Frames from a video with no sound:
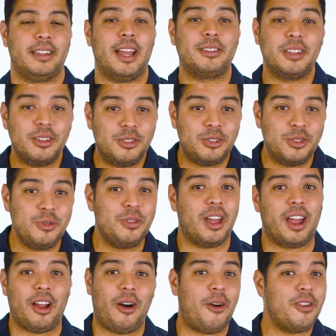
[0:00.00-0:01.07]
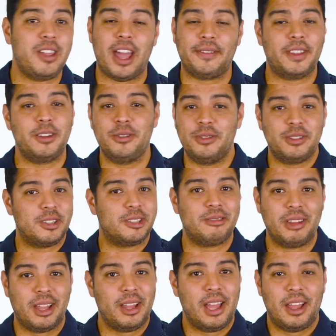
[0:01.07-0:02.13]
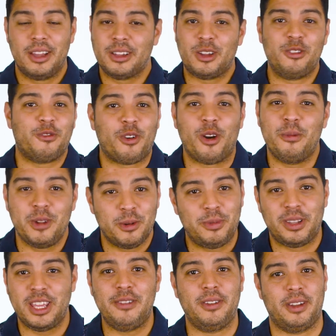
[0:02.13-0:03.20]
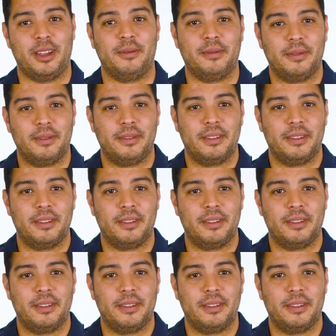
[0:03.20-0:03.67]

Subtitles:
Now to do that, all you have to do is just confirm your belief in him.